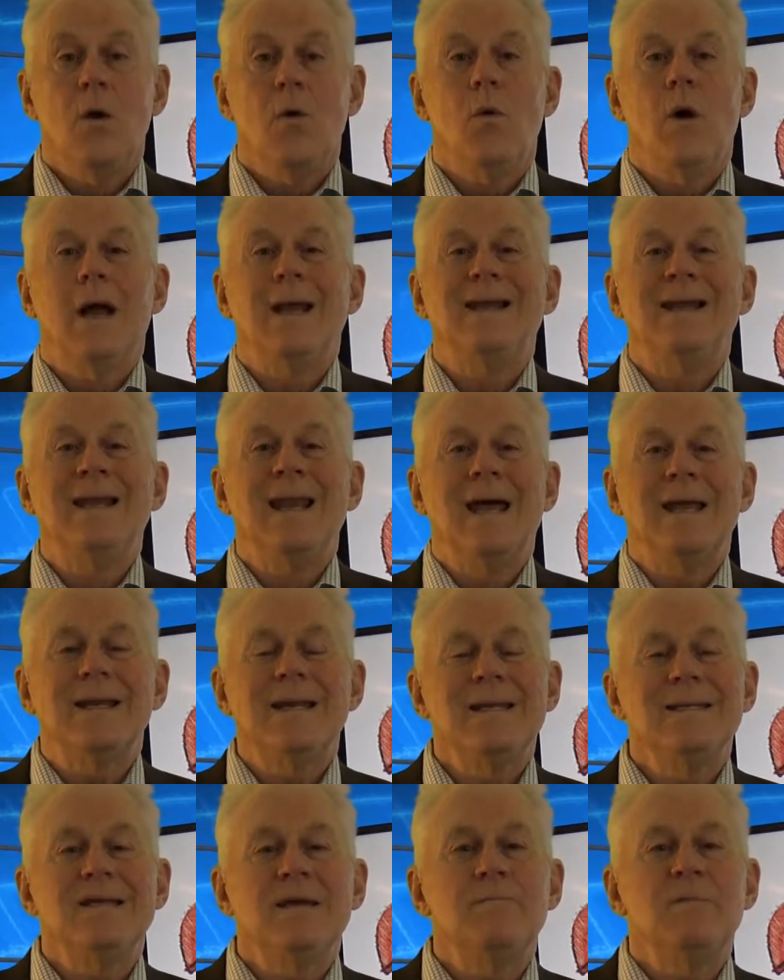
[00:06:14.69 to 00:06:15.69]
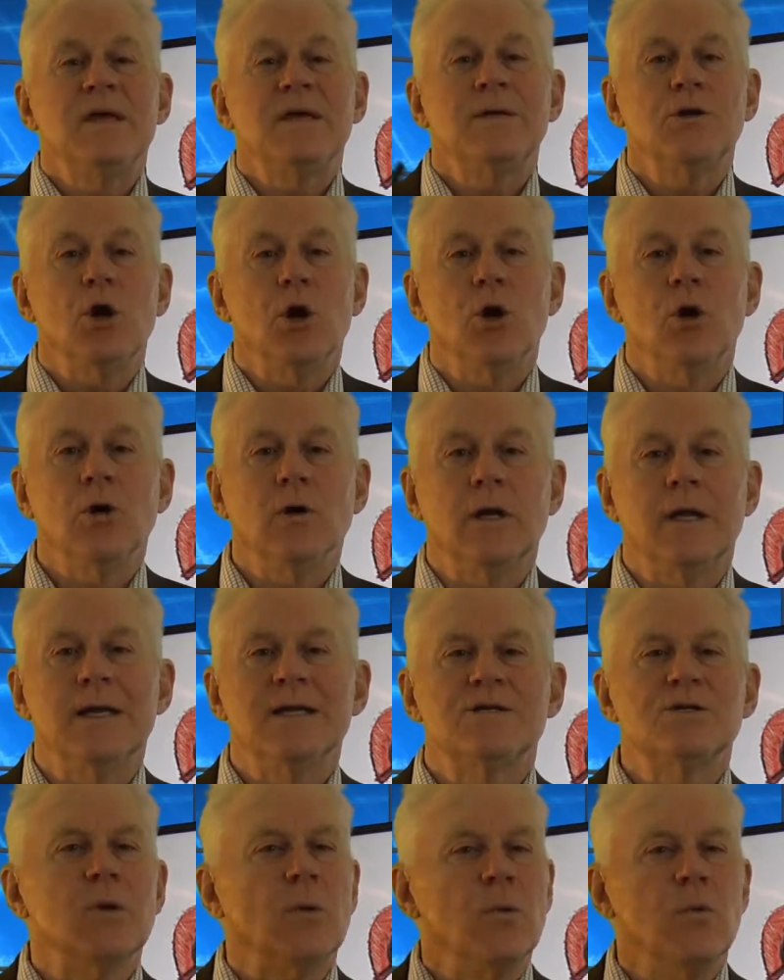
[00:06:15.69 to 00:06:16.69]
why letting them in
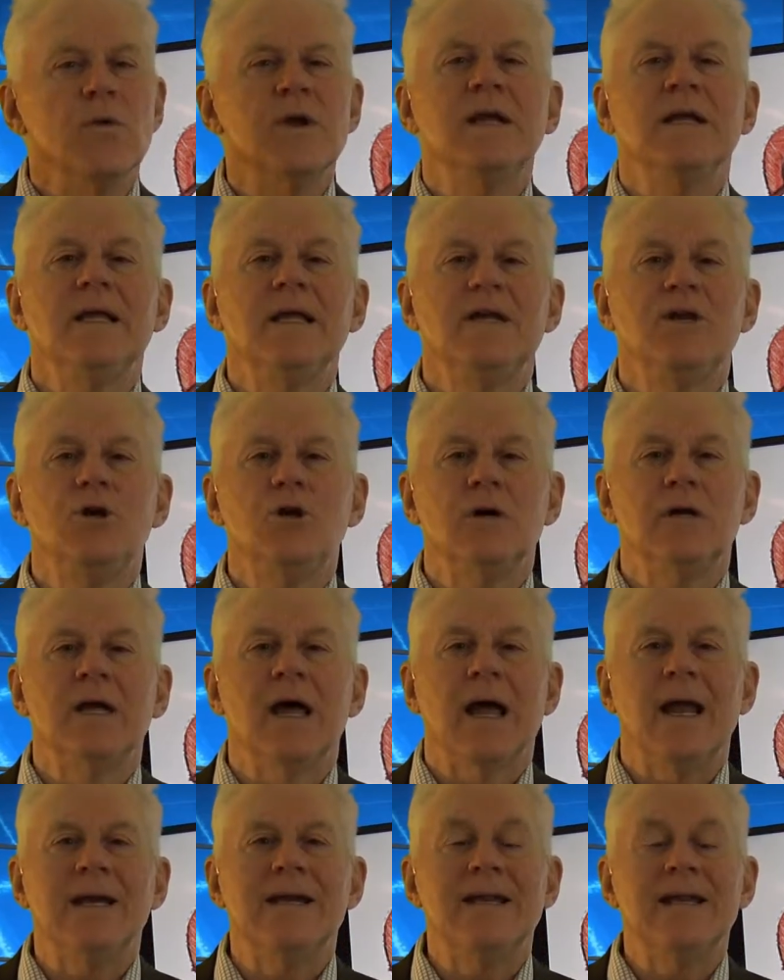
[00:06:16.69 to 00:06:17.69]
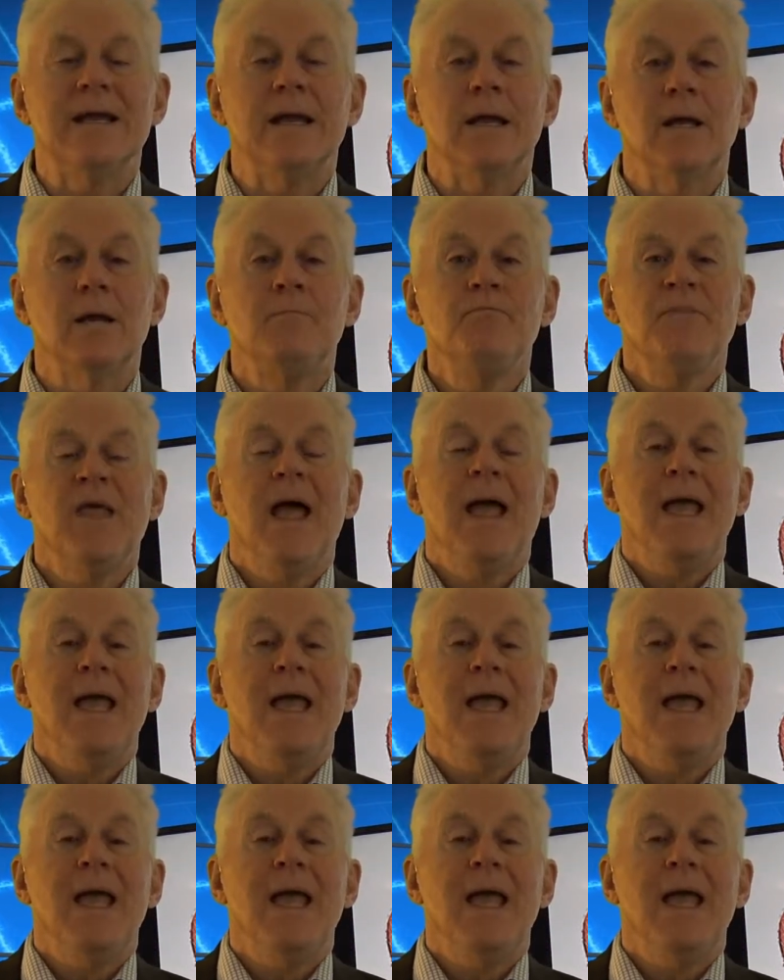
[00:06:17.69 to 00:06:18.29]
early is a really good idea,